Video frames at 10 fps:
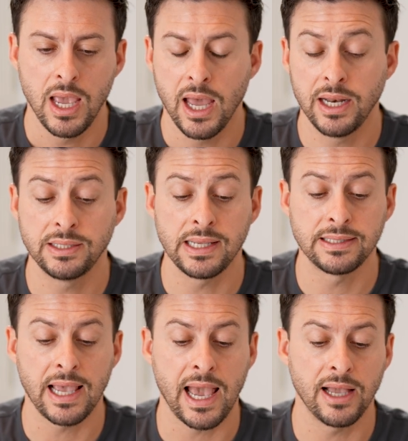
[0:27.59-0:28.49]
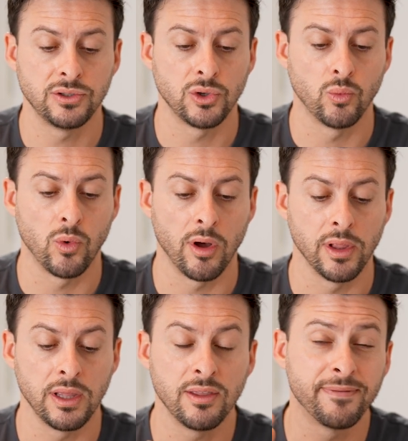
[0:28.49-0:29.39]
and it says add to
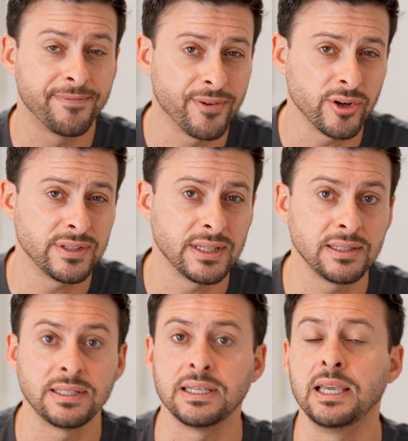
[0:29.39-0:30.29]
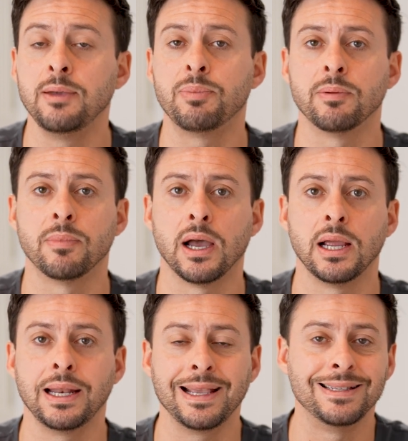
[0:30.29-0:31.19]
wallet. The first thing to keep in
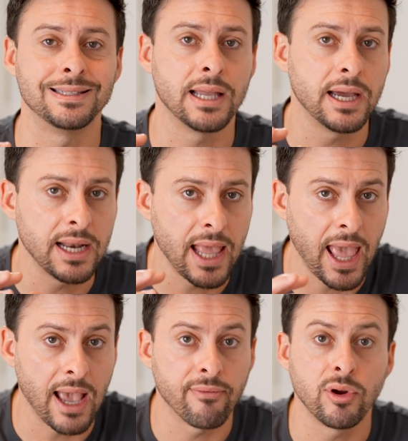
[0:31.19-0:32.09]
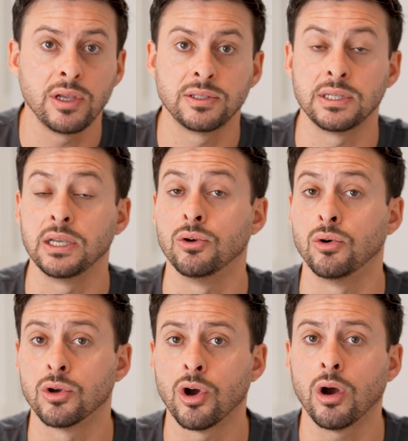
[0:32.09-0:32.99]
mind is not every
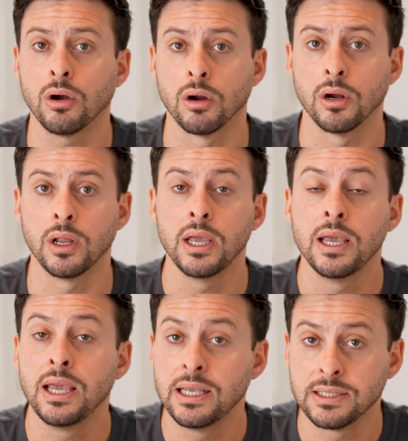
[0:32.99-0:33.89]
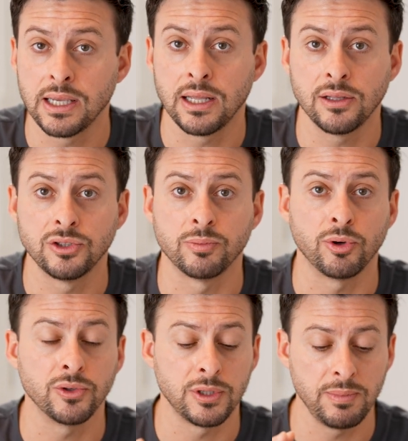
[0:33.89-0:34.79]
single card is
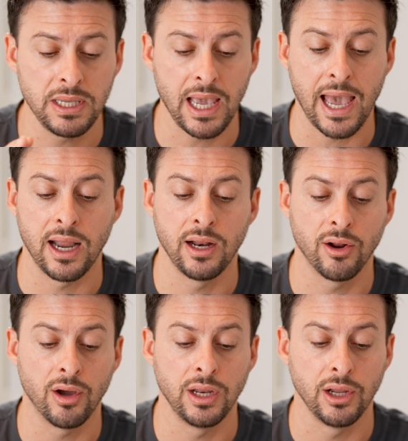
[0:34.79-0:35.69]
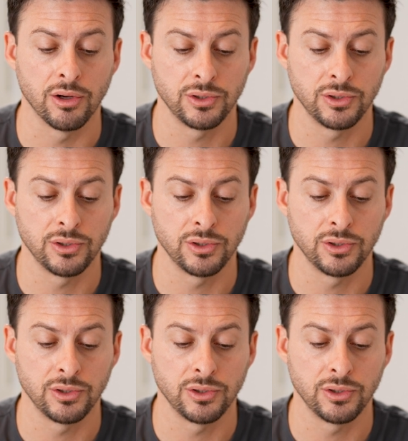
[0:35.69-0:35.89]
eligible to be added on here.